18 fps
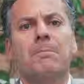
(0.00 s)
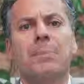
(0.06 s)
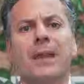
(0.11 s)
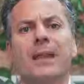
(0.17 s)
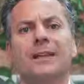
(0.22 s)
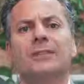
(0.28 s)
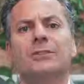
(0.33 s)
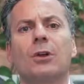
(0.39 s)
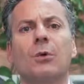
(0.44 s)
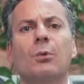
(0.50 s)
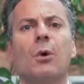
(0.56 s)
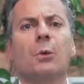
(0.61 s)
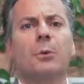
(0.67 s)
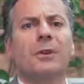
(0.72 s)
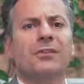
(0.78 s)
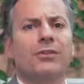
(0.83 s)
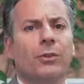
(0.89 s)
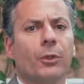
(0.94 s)
based on what
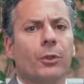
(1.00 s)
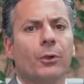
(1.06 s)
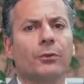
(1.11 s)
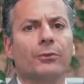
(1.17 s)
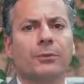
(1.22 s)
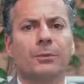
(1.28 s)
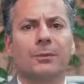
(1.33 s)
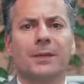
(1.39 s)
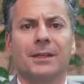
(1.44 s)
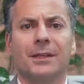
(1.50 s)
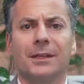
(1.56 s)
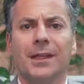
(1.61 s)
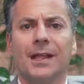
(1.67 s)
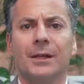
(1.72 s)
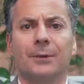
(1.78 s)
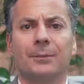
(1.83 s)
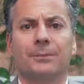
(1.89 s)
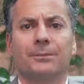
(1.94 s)
we've learned from the
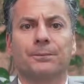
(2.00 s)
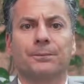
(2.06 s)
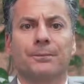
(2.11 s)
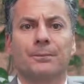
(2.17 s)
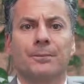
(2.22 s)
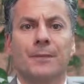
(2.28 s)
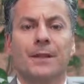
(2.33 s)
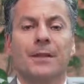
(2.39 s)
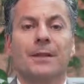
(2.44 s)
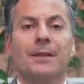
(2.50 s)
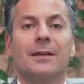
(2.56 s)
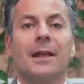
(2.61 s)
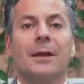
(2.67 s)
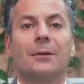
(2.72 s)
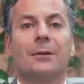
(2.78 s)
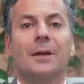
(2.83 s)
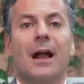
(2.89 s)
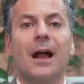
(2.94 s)
account.
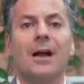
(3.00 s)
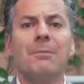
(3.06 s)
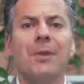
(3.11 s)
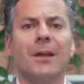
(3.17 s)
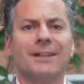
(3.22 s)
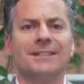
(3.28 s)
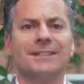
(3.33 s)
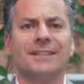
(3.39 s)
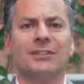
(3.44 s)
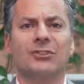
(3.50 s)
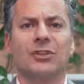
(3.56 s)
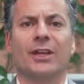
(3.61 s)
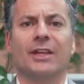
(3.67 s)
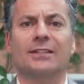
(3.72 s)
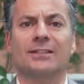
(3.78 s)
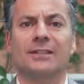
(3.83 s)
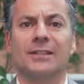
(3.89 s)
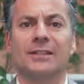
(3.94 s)
Now, I'm not
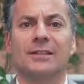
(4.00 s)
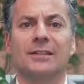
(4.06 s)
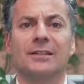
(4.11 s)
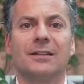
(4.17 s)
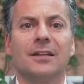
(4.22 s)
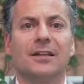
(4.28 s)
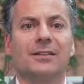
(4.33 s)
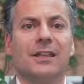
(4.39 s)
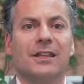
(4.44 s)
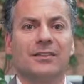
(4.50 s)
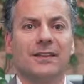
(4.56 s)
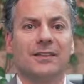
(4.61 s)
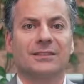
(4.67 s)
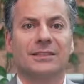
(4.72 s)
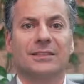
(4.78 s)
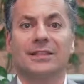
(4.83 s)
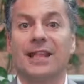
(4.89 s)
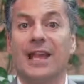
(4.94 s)
suggesting that
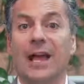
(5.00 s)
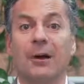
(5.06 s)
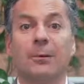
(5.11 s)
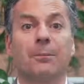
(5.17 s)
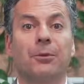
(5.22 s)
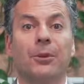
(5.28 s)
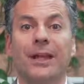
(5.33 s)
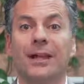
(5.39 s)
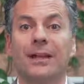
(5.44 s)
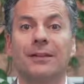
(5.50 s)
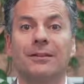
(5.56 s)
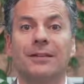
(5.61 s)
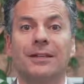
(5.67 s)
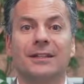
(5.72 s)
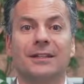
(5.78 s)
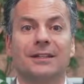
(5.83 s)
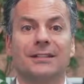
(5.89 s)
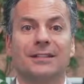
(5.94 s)
this account plan
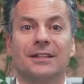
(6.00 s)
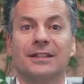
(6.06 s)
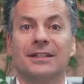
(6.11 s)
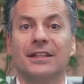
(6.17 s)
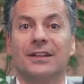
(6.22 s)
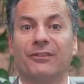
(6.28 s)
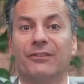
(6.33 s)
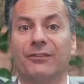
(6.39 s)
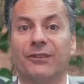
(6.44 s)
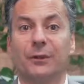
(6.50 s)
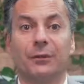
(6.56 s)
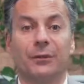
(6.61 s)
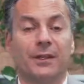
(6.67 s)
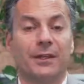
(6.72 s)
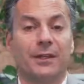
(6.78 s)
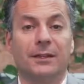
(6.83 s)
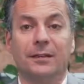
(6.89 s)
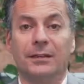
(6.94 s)
is going to filled
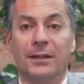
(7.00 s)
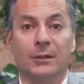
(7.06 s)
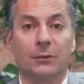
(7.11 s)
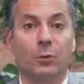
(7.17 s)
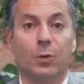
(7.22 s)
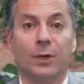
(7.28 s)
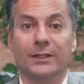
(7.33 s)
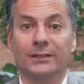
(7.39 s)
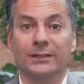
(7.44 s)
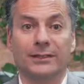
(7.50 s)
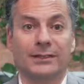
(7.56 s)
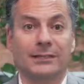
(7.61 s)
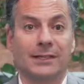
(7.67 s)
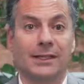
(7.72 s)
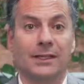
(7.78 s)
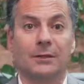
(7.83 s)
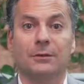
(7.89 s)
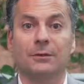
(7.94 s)
in one sit
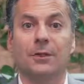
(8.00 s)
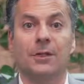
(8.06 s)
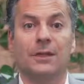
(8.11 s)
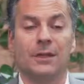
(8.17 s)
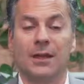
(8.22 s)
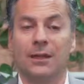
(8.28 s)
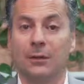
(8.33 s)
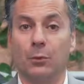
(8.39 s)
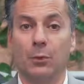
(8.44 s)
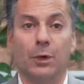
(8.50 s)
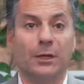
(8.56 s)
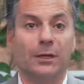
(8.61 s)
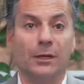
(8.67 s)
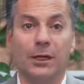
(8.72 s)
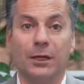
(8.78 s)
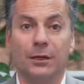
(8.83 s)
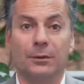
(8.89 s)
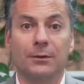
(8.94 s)
down and in one
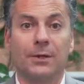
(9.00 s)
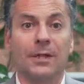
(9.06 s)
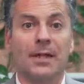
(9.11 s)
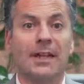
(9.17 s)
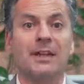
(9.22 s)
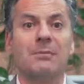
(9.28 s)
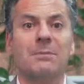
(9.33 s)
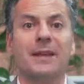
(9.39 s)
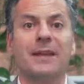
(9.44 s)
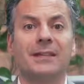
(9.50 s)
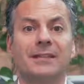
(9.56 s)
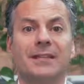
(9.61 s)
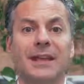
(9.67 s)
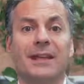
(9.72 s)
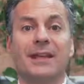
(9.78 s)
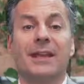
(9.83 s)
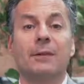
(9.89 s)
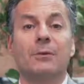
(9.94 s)
go. It may
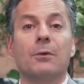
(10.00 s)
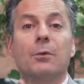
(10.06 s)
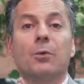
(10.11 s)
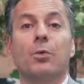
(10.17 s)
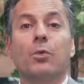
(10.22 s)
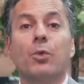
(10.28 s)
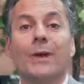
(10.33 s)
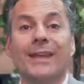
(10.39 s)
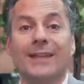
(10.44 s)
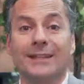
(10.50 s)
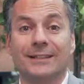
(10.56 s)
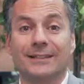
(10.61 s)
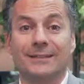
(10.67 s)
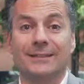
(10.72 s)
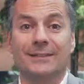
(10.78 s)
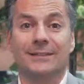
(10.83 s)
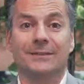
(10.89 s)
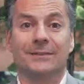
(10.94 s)
take
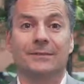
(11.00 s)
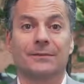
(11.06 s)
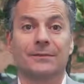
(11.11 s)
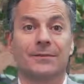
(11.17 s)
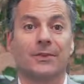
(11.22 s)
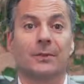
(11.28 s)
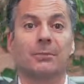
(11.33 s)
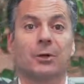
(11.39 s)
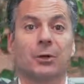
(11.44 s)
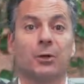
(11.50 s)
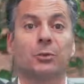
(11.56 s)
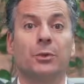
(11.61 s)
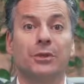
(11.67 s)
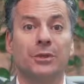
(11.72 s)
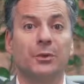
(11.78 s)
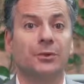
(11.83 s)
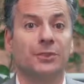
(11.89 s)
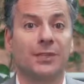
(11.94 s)
weeks to build
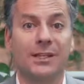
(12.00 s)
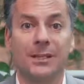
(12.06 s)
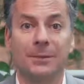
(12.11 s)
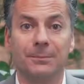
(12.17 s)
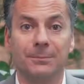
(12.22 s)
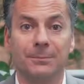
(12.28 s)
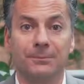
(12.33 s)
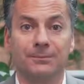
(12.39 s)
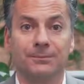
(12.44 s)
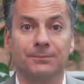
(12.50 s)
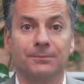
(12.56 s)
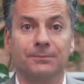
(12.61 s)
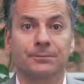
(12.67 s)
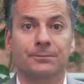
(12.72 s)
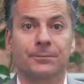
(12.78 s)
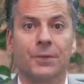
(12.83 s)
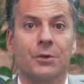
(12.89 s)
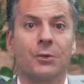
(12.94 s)
with your team.
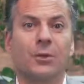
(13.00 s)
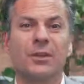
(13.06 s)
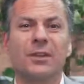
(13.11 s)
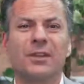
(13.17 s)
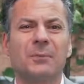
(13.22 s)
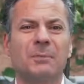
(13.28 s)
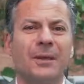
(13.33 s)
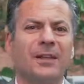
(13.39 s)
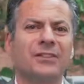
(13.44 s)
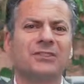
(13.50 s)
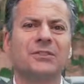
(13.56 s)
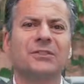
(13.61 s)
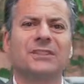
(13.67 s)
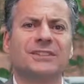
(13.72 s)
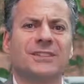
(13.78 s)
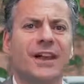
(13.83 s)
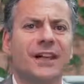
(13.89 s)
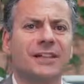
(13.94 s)
Really depends on the
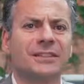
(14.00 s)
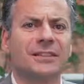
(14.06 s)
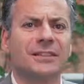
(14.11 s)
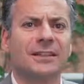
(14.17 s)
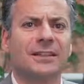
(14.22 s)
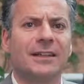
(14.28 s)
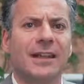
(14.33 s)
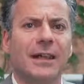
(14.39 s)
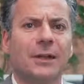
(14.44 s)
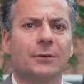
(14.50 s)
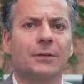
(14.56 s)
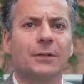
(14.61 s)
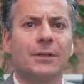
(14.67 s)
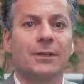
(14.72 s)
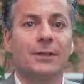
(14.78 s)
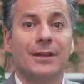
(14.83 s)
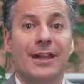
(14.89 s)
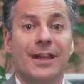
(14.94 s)
size of the account
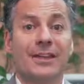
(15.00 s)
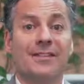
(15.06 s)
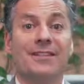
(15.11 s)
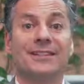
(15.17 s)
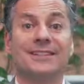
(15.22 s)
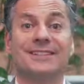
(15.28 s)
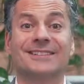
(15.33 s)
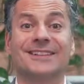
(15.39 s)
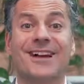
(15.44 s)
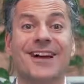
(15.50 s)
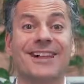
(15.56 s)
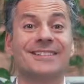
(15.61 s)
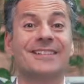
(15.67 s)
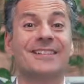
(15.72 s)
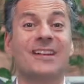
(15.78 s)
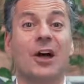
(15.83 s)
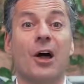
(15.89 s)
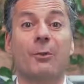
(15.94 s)
and the size
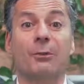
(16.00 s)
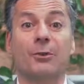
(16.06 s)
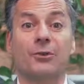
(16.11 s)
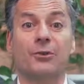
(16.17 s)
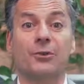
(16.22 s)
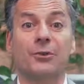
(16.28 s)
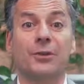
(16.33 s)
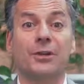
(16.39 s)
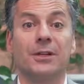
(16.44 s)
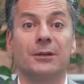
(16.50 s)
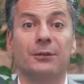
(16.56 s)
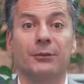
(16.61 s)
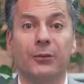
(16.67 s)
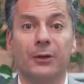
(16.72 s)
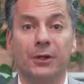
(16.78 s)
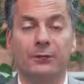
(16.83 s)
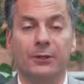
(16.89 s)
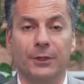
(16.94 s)
of the opportunity in
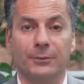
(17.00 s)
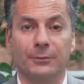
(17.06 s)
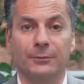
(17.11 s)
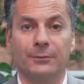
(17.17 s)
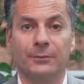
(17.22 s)
front of you.